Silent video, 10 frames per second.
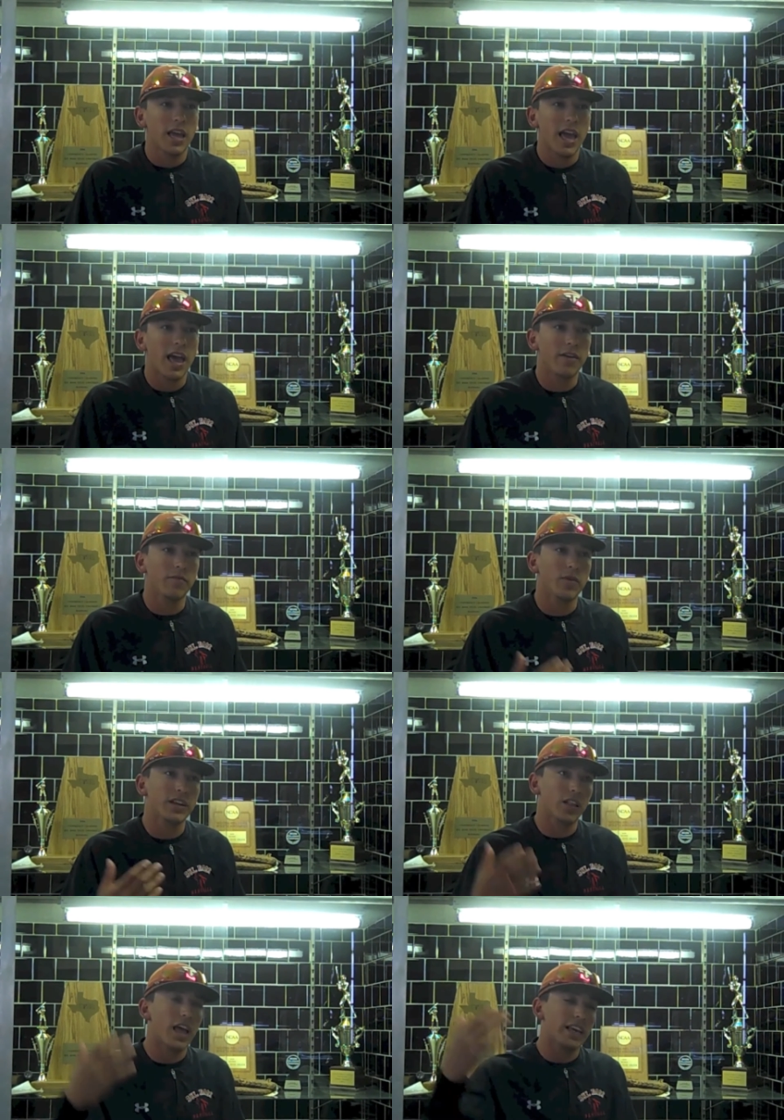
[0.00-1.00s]
have
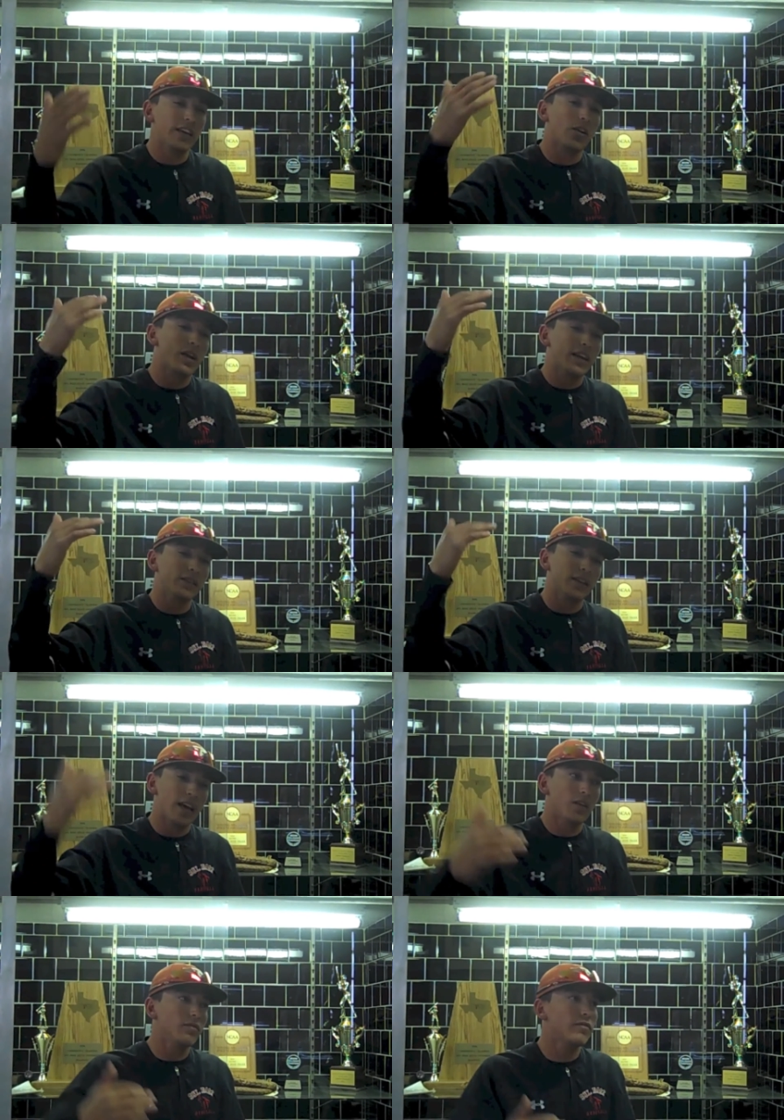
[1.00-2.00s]
bring that ERA
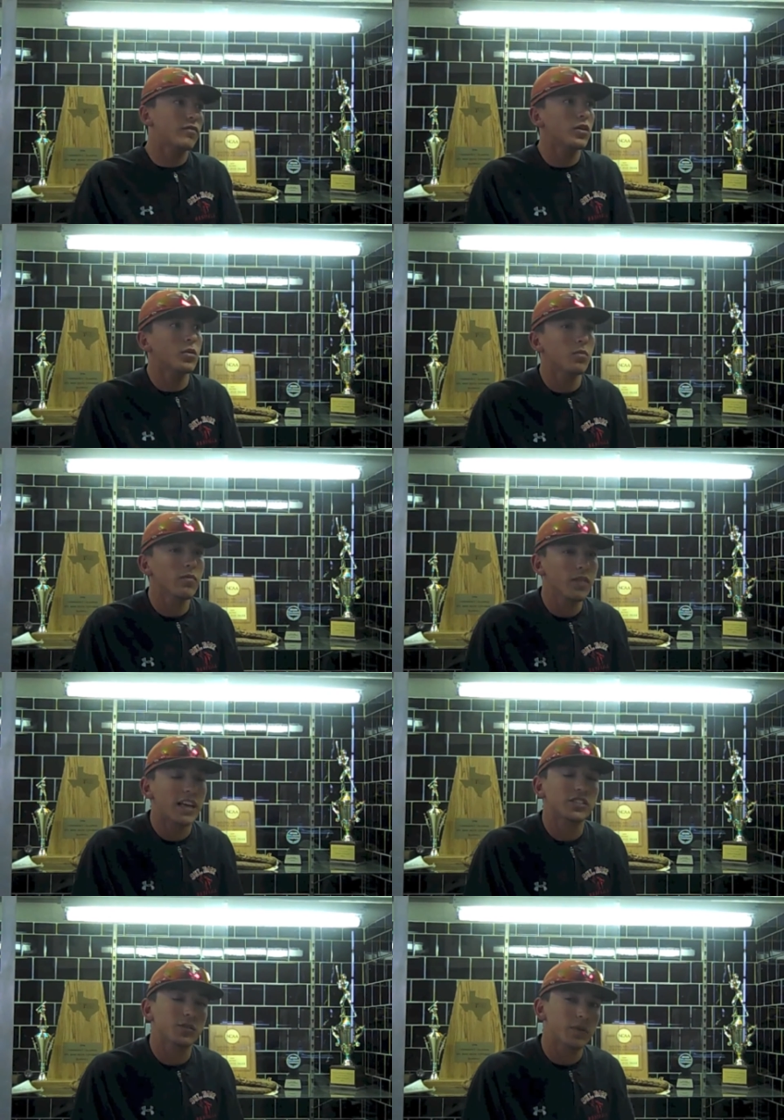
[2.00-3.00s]
down from
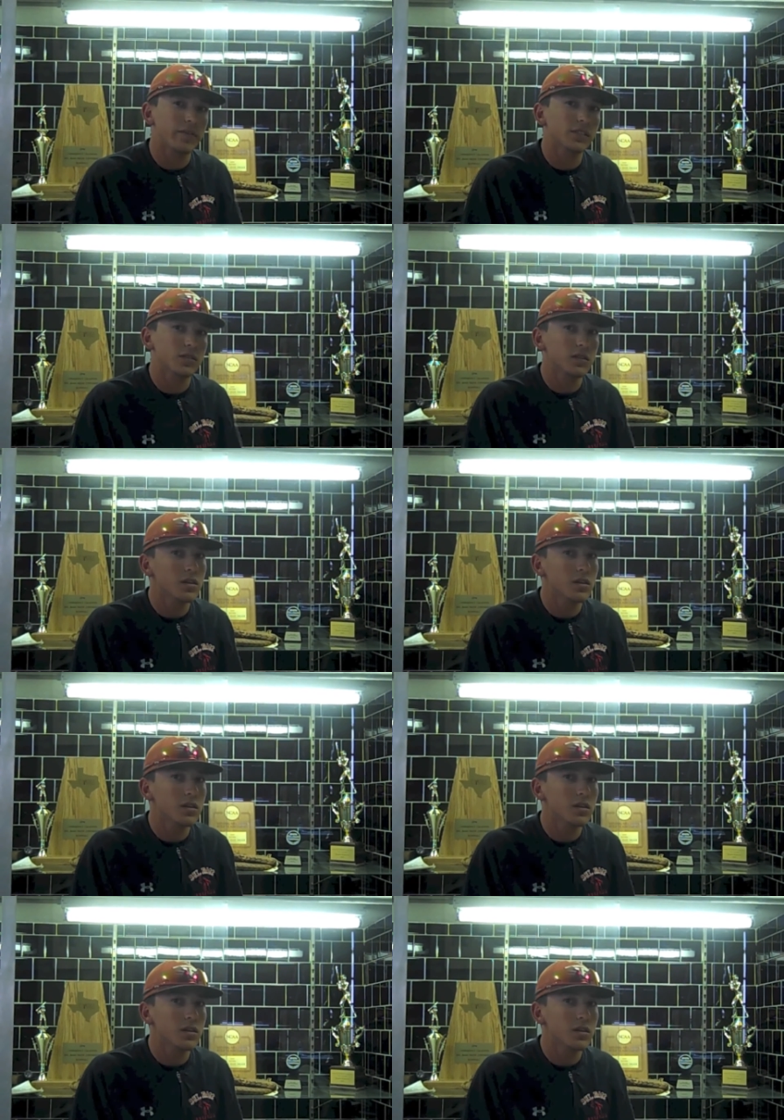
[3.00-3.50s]
last year's previously.